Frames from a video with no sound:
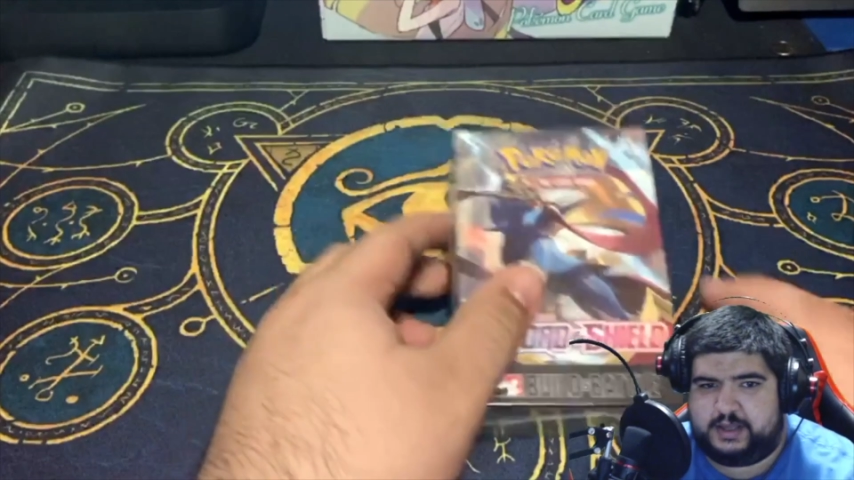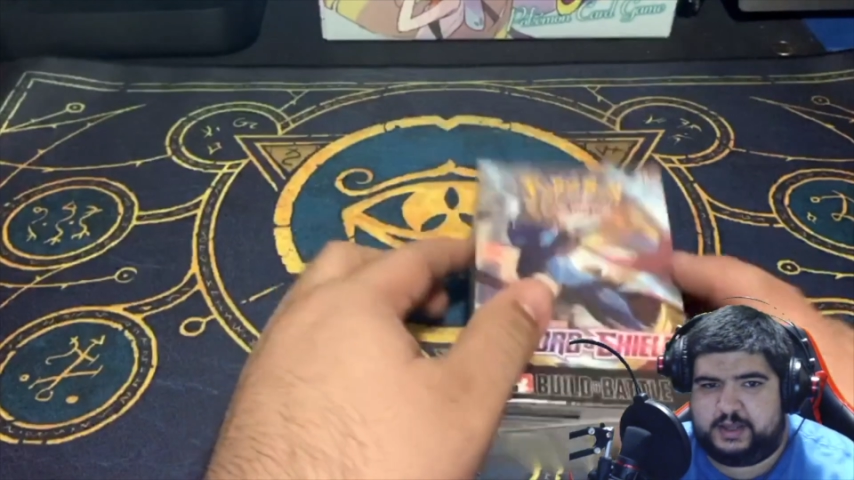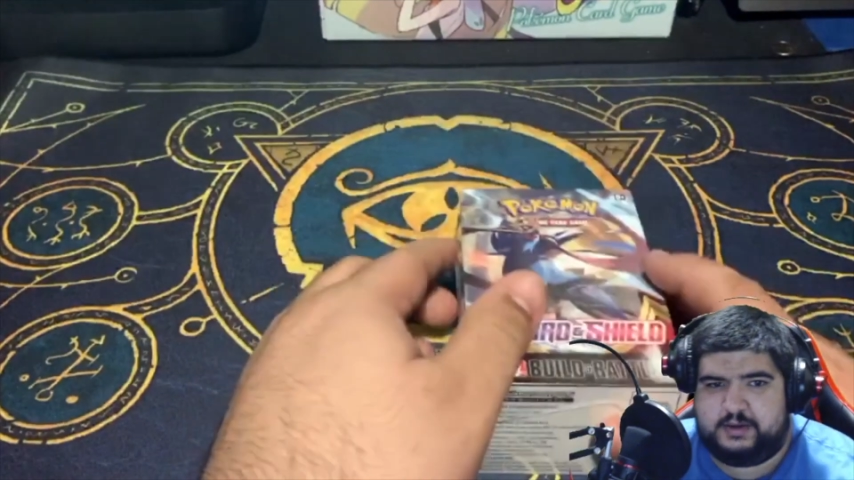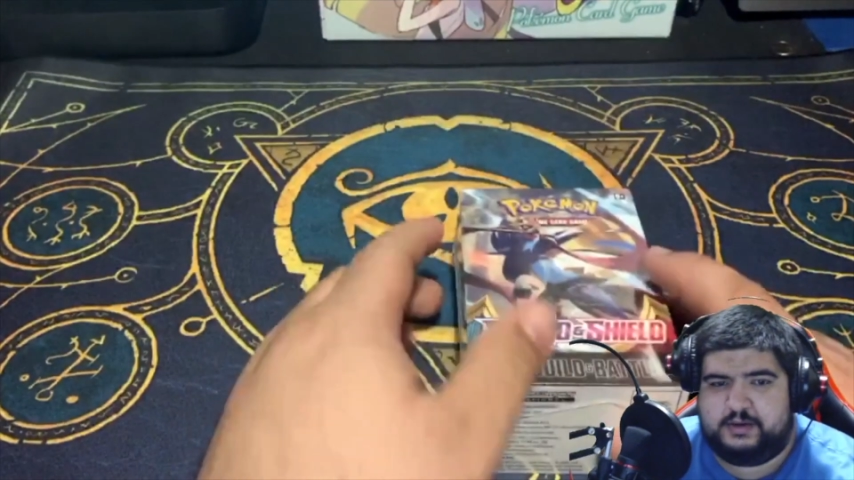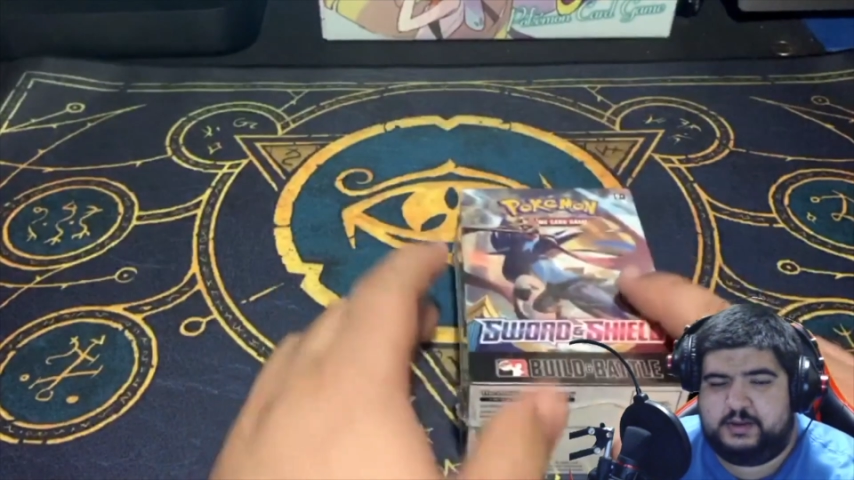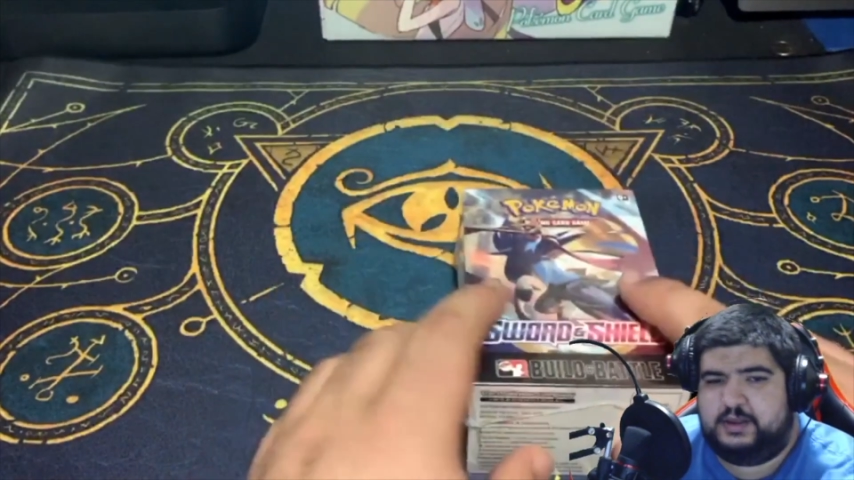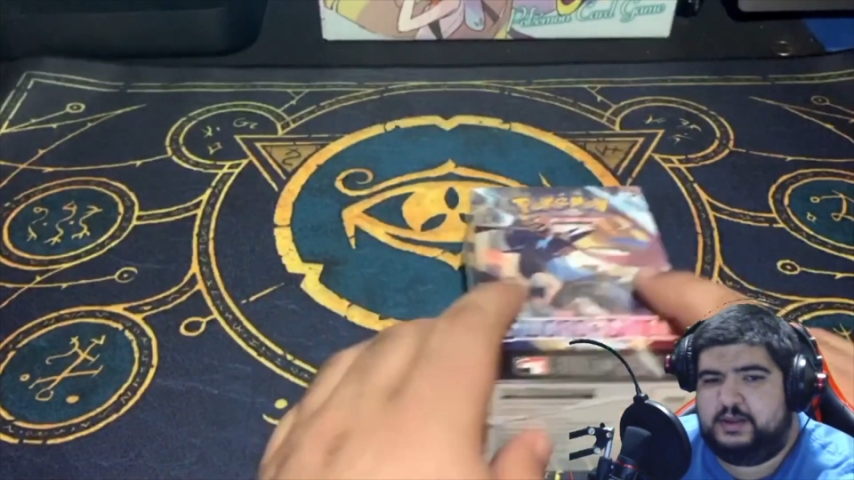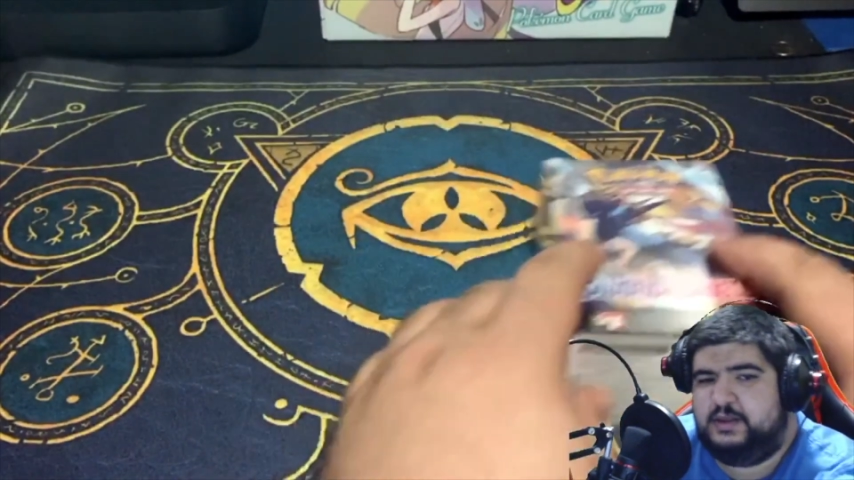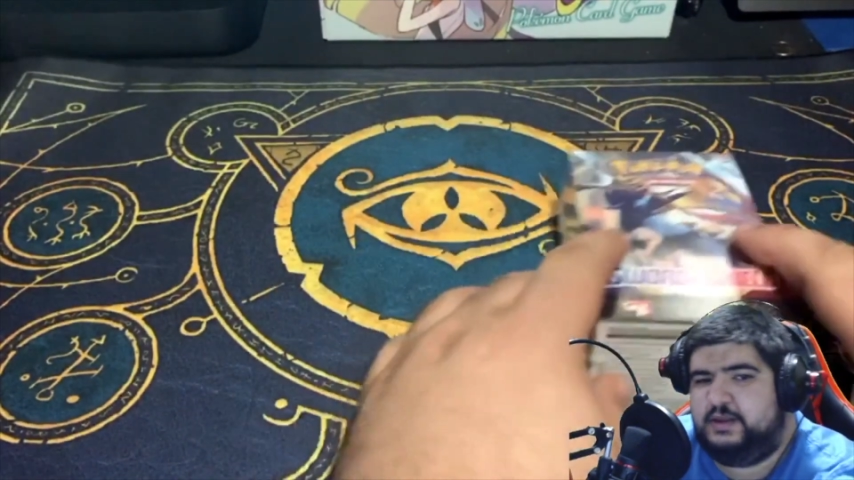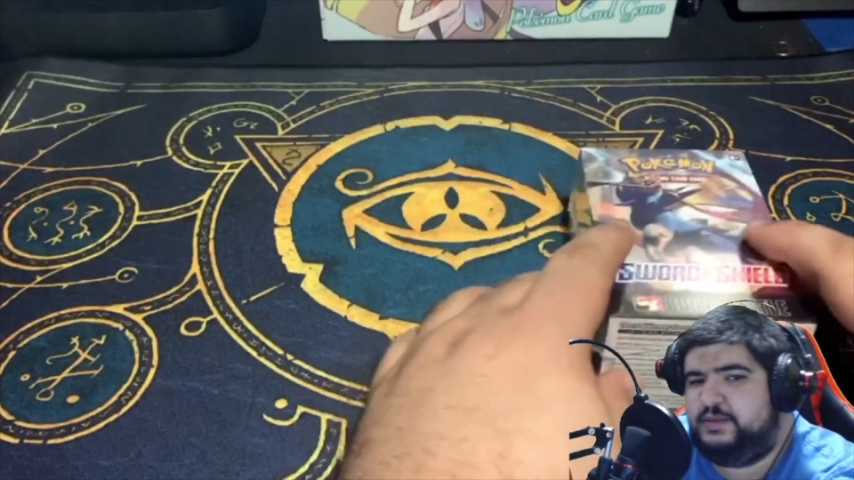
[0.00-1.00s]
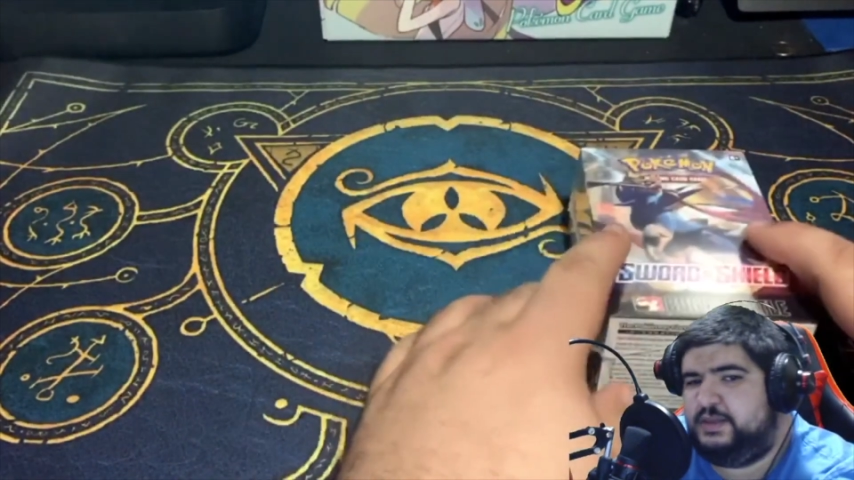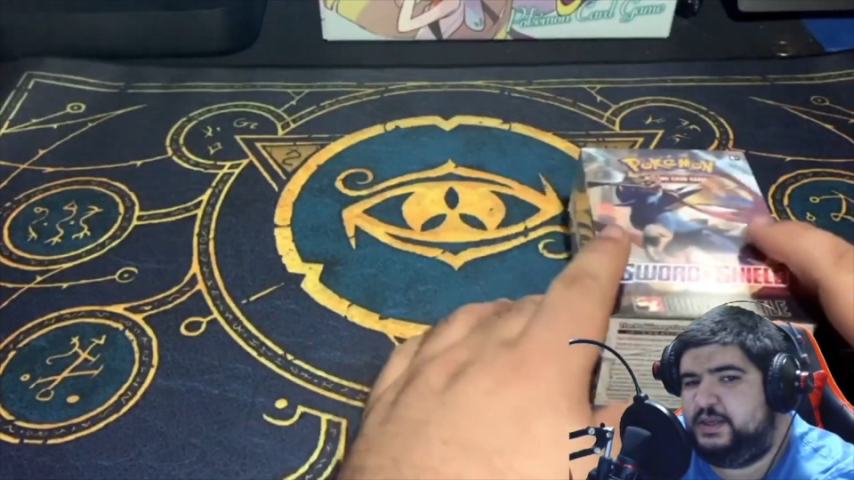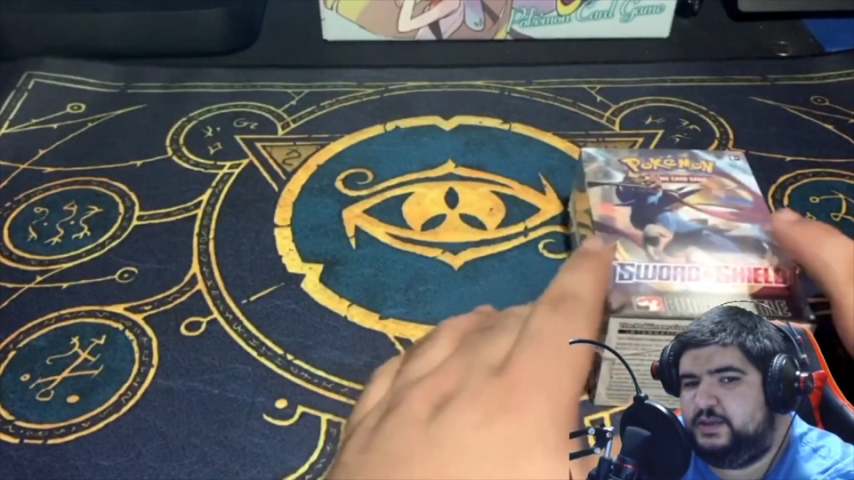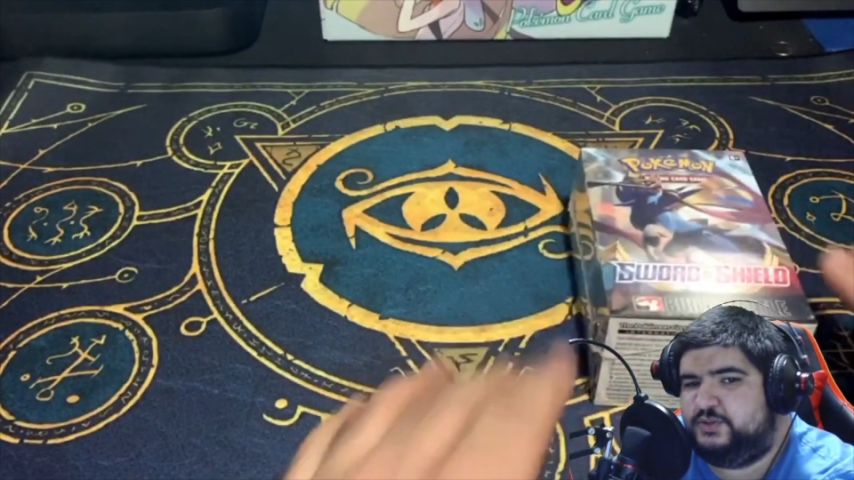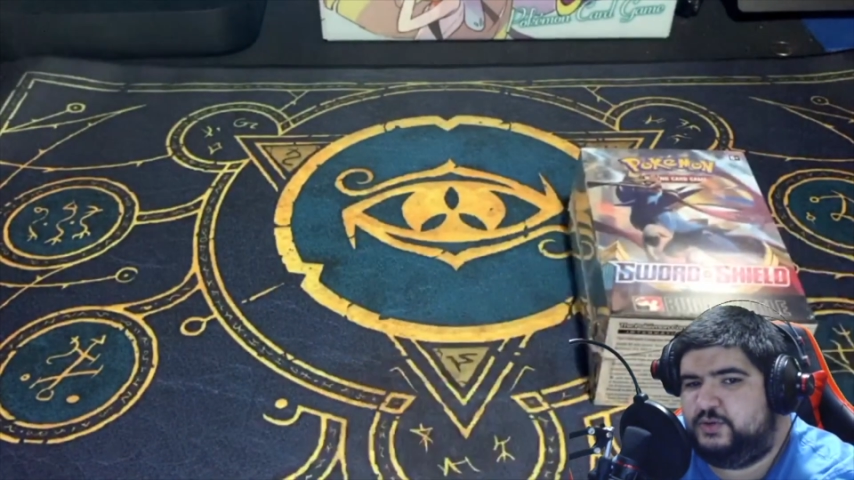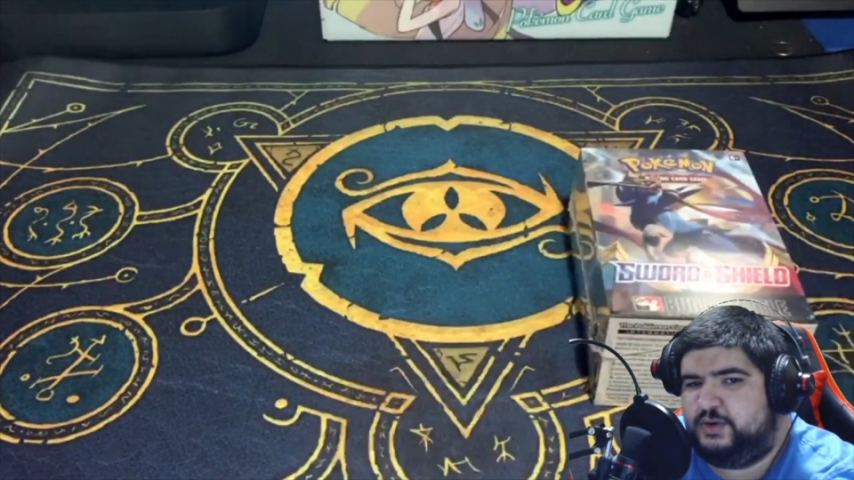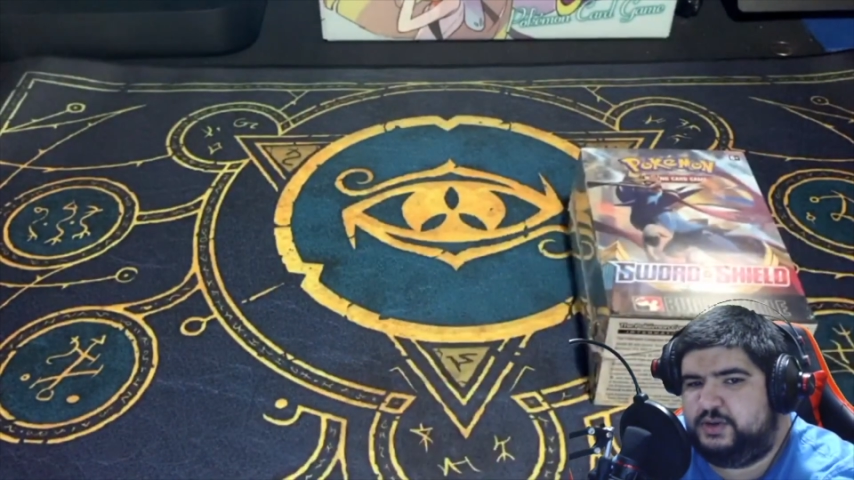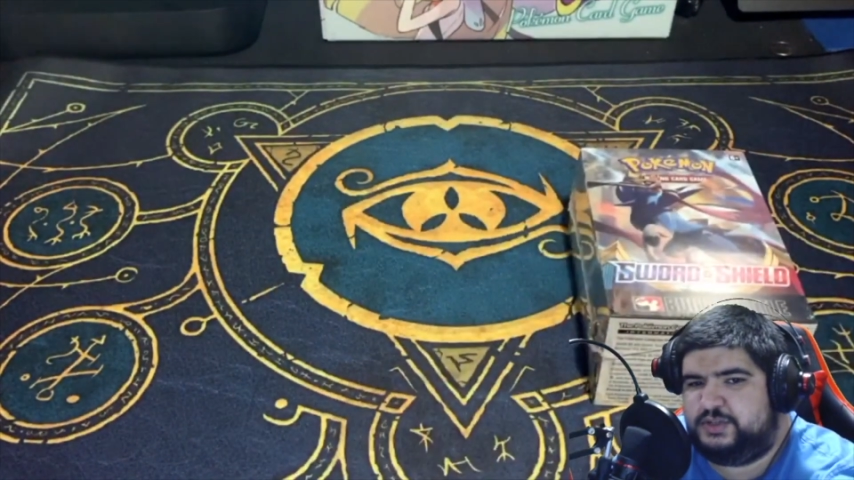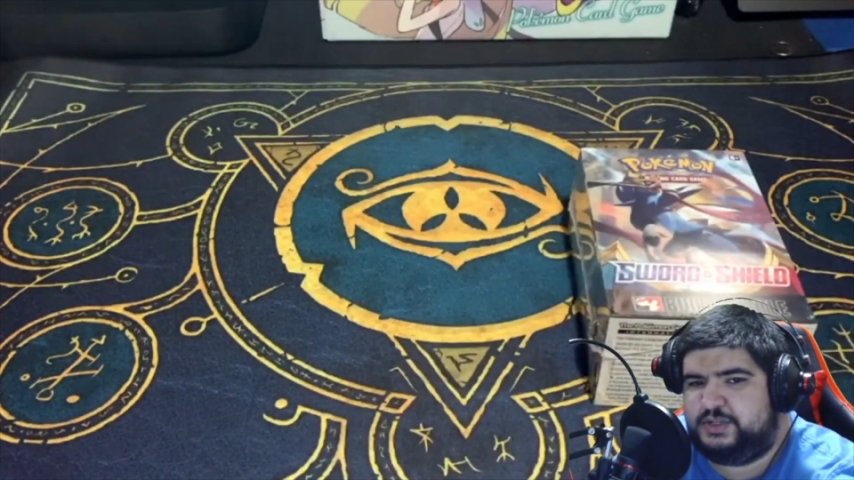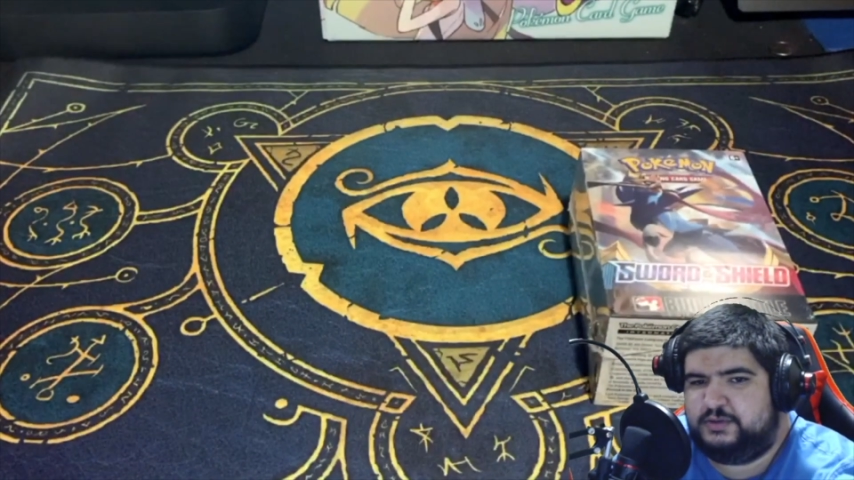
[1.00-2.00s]
here the Sword
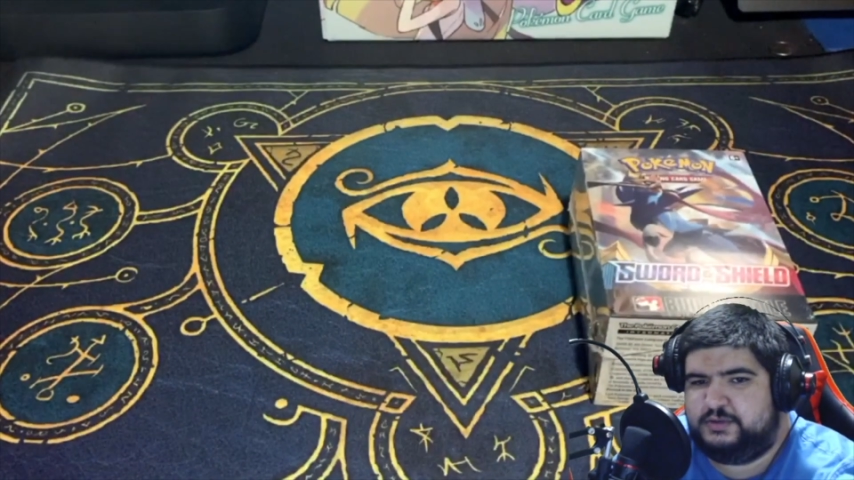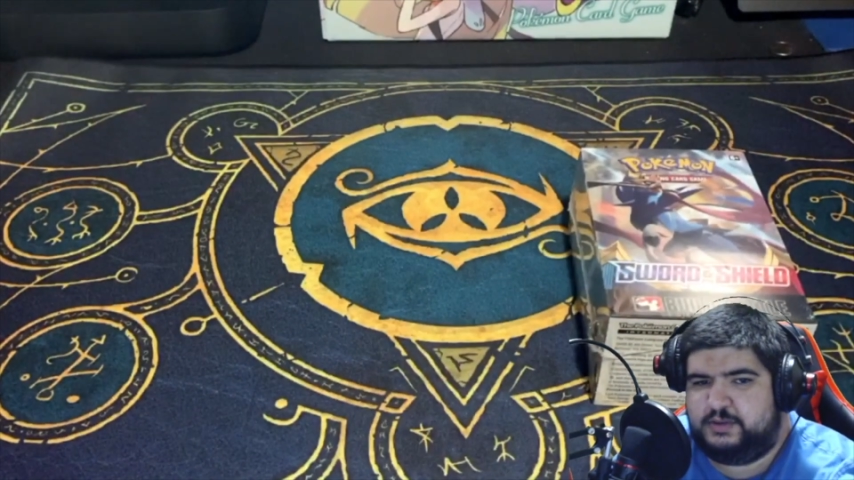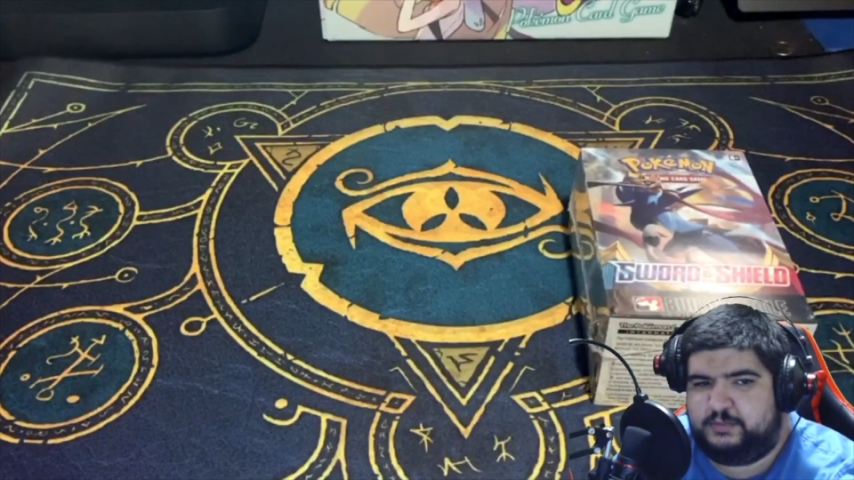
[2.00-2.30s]
and Shield